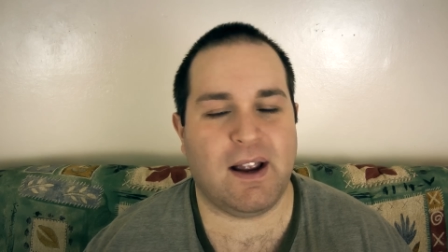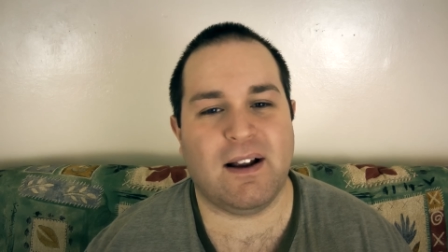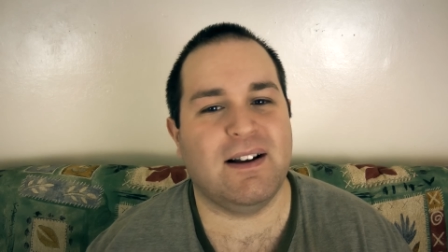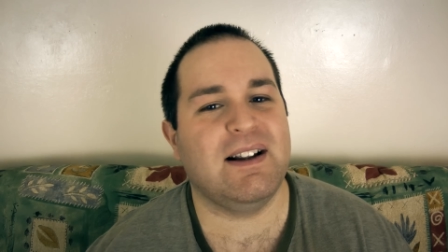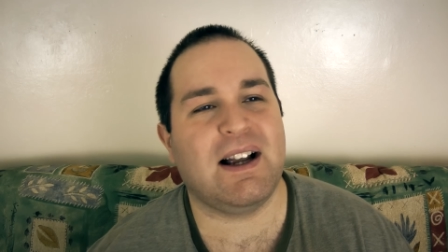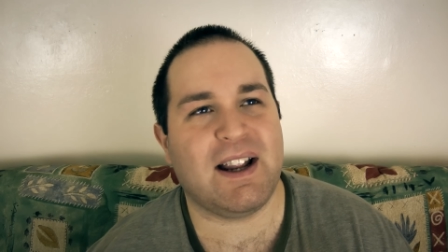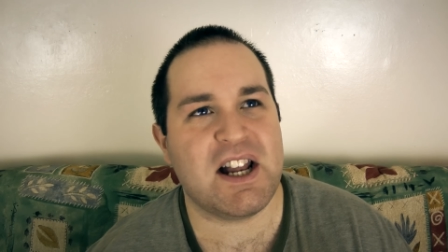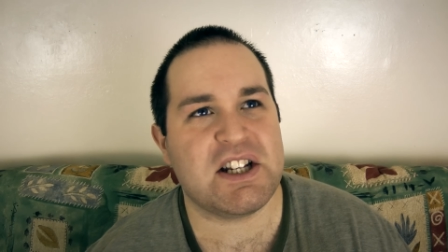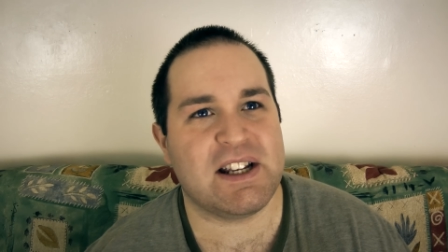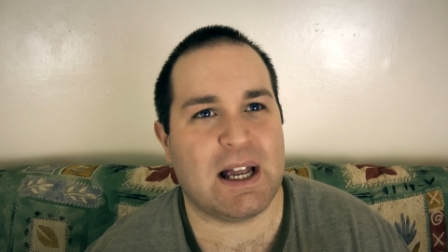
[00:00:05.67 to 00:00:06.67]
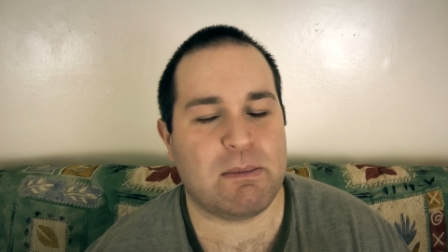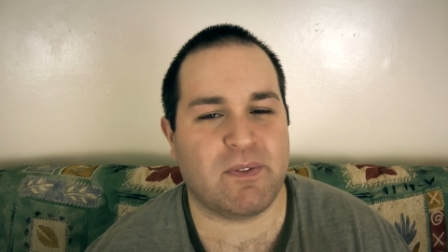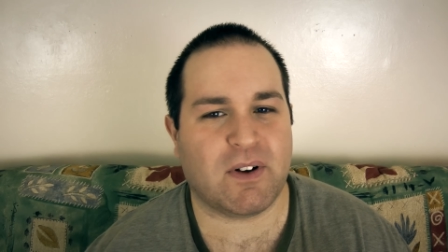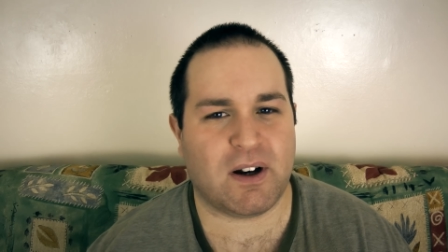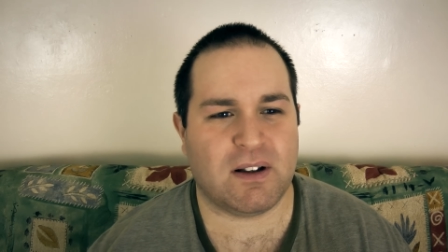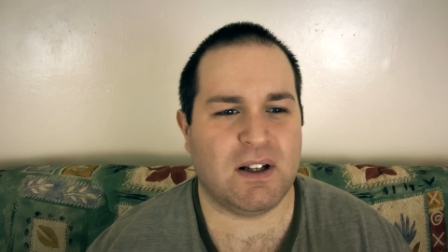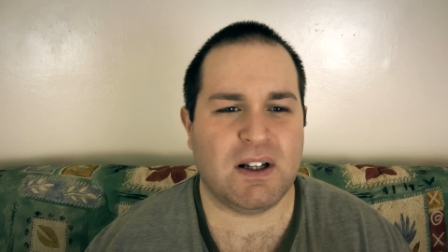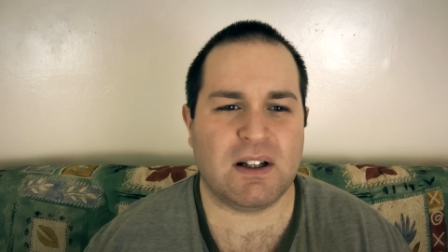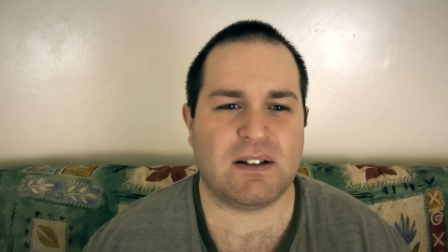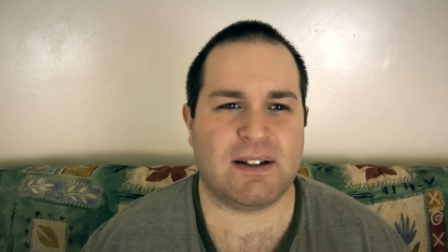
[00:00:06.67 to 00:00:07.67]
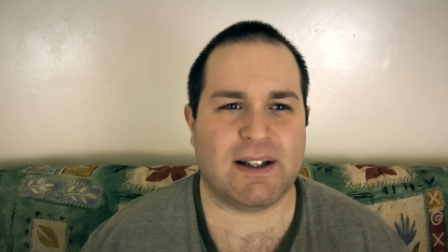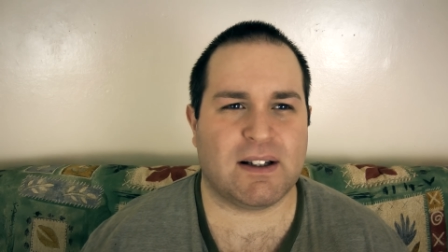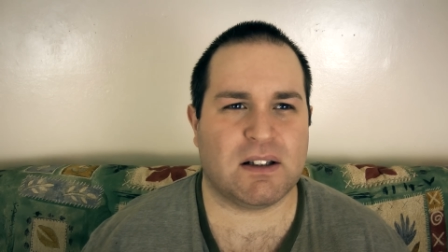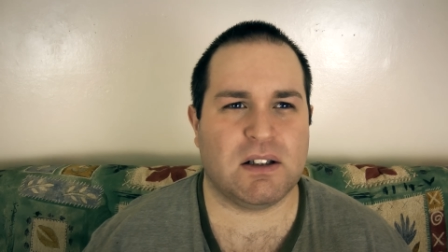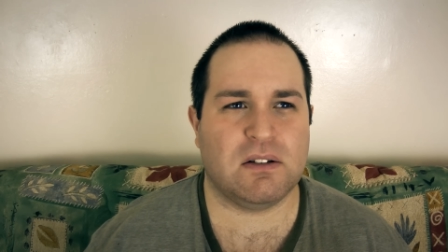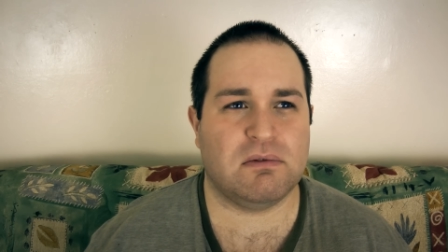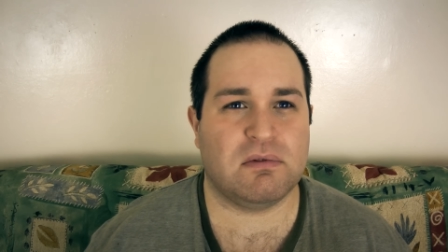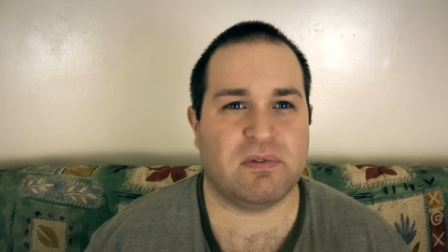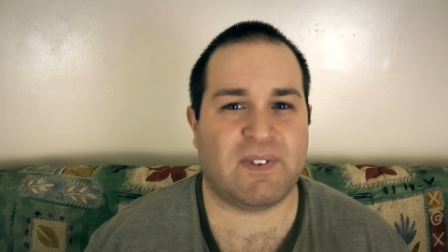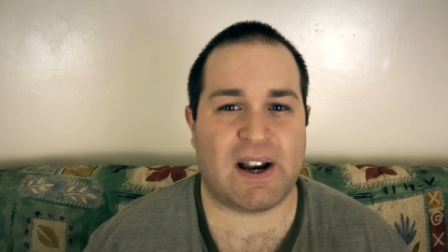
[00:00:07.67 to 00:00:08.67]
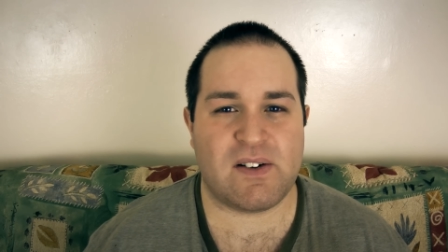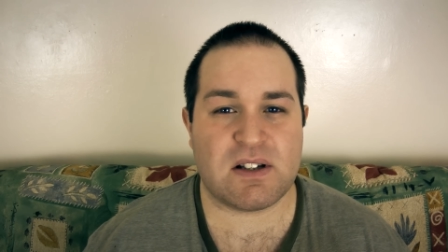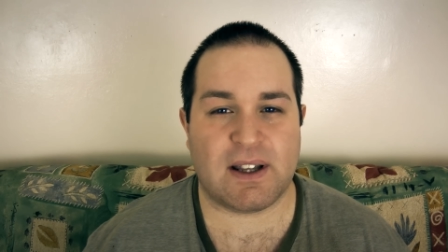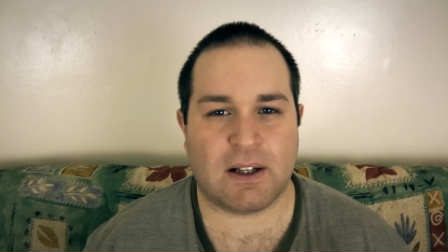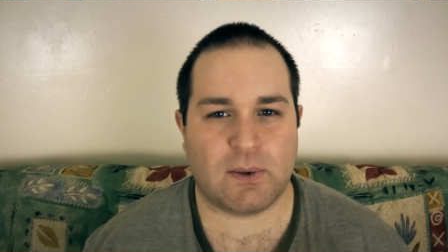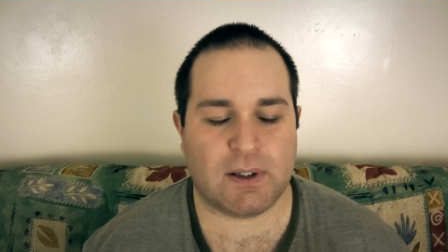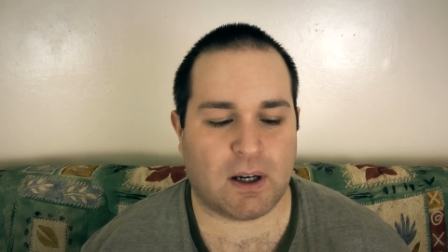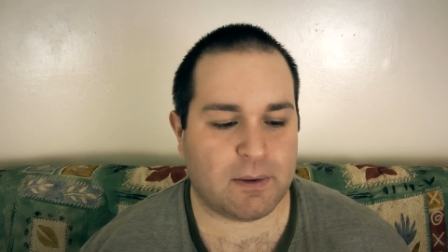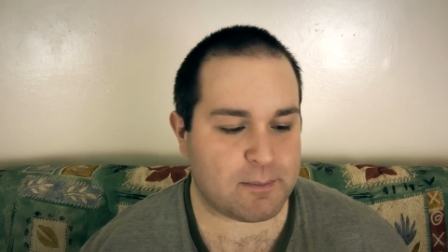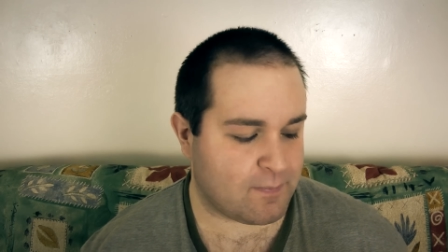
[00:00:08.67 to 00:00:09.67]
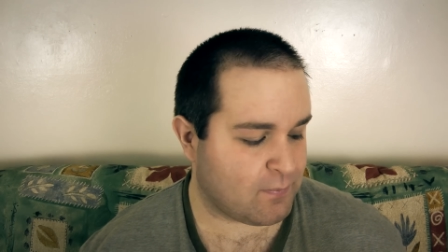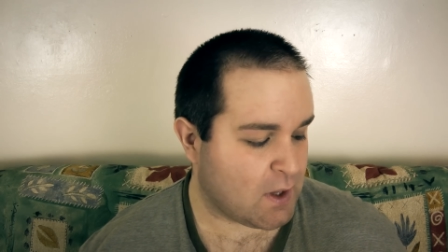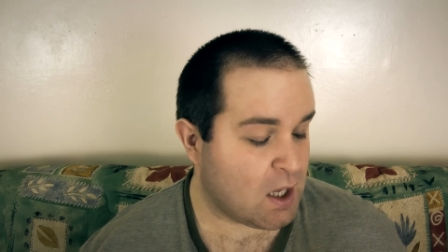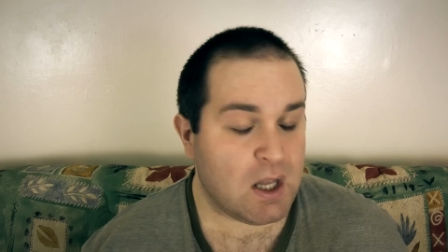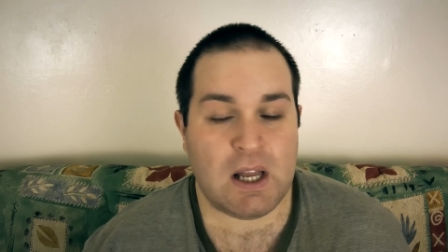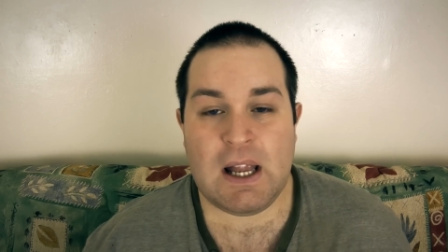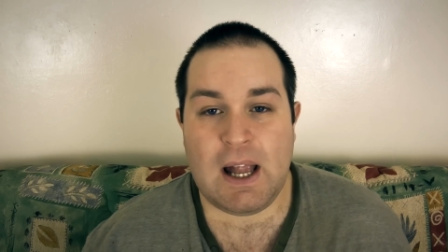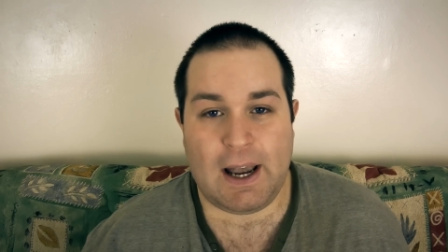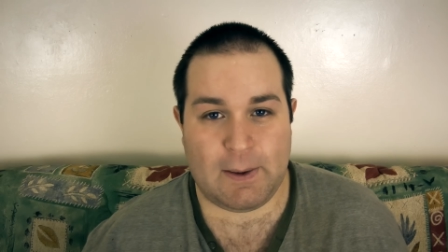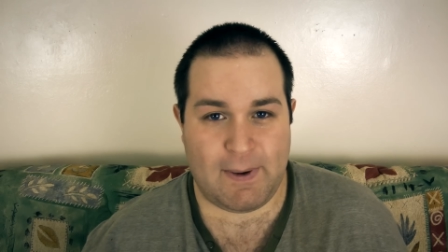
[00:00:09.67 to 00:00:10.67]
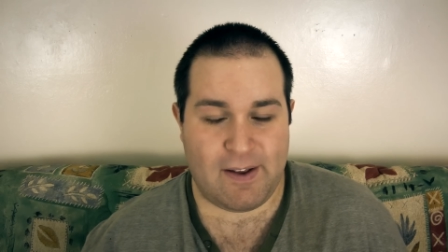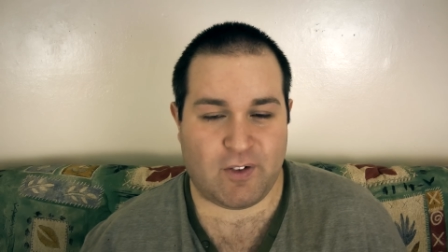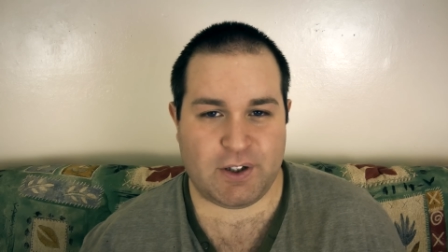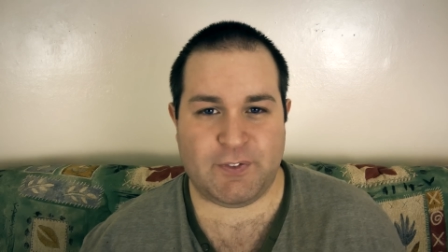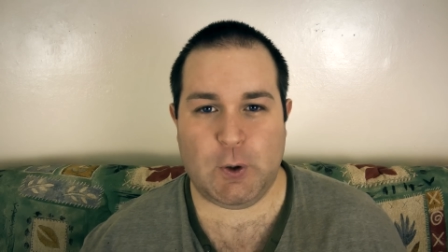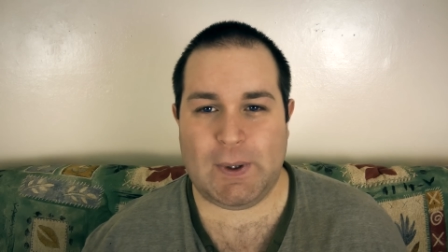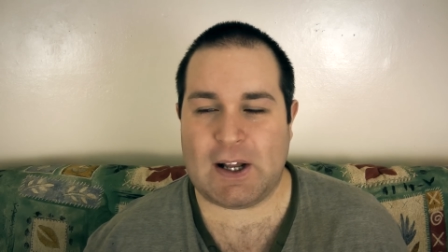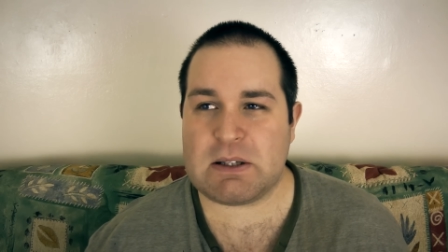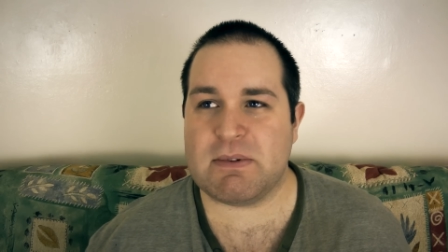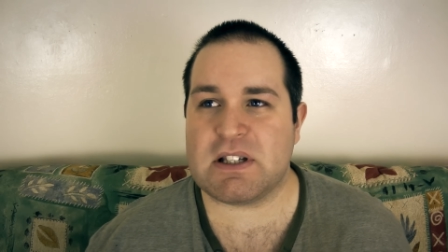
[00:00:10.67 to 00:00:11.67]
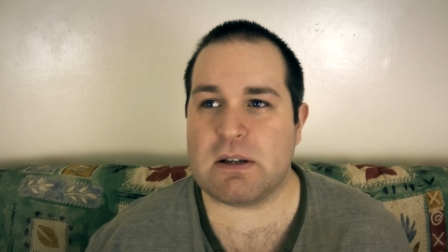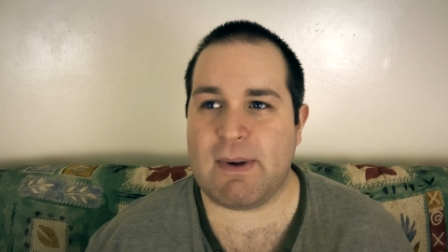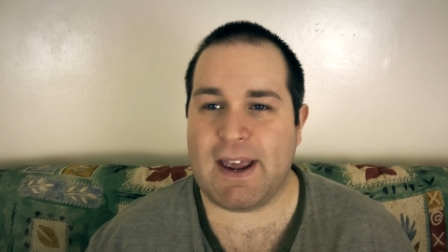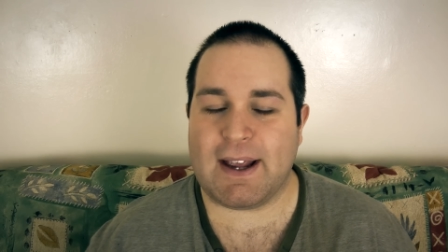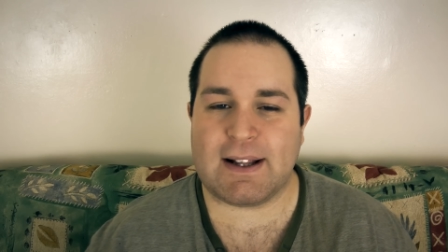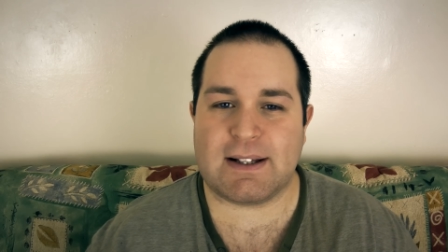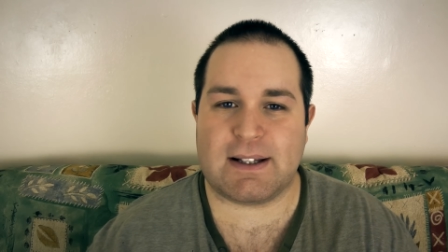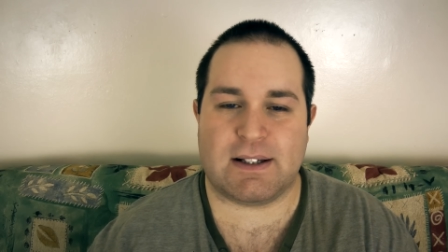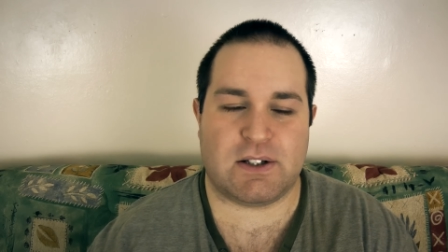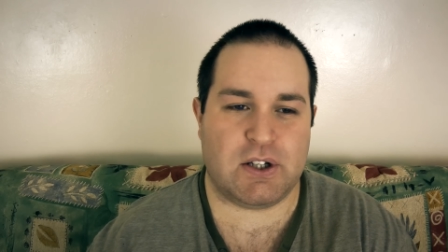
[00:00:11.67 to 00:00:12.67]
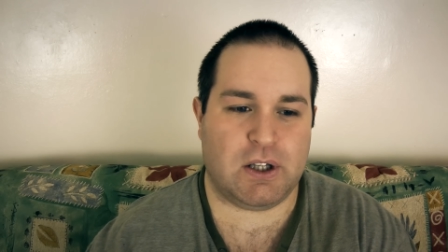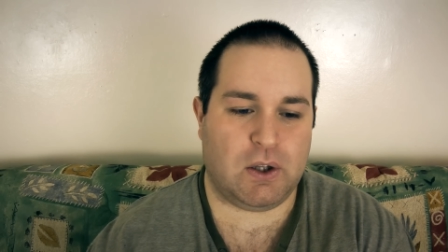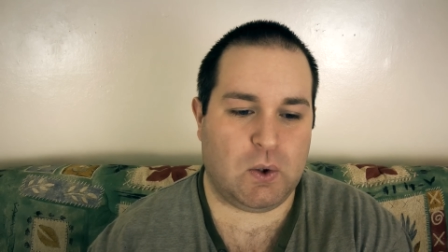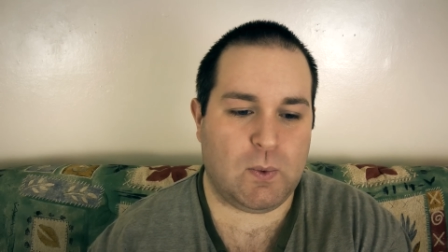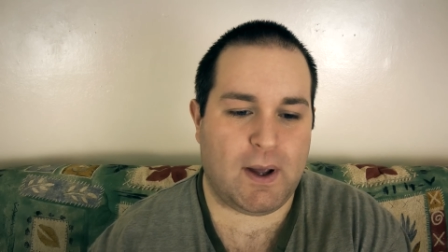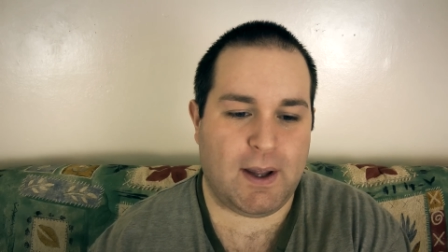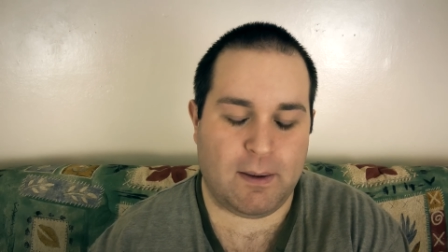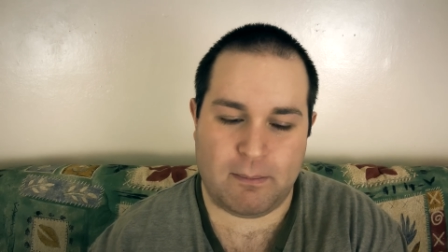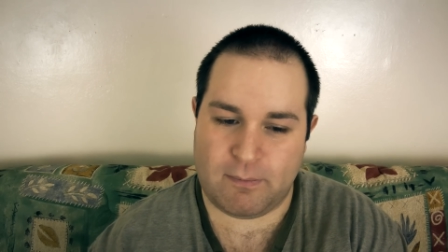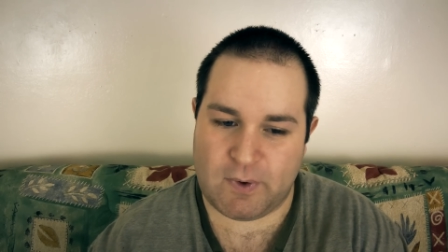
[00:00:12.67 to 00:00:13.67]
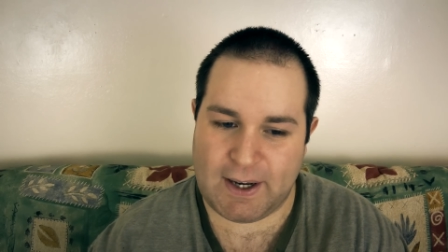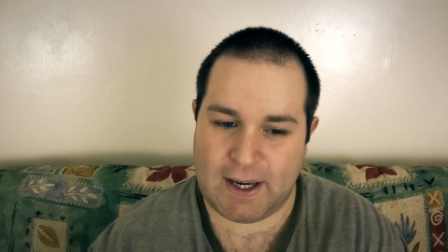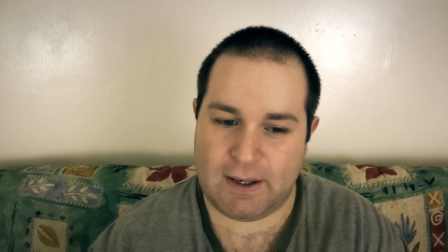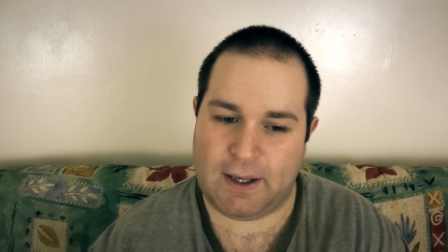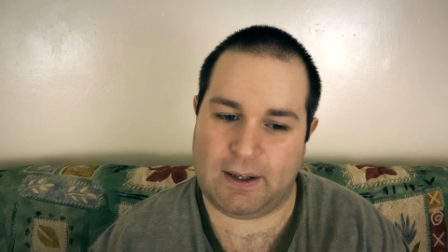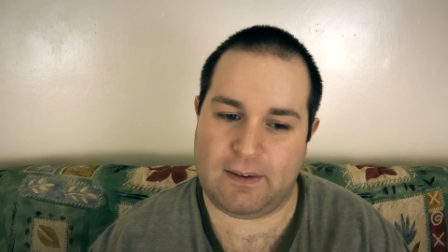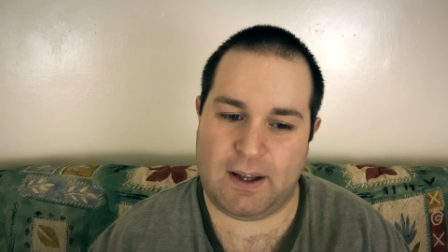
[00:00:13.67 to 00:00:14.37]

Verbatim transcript: I actually am. I've got like a cold virus thing going on. Anyway, I've got a few announcements to make to you um, regarding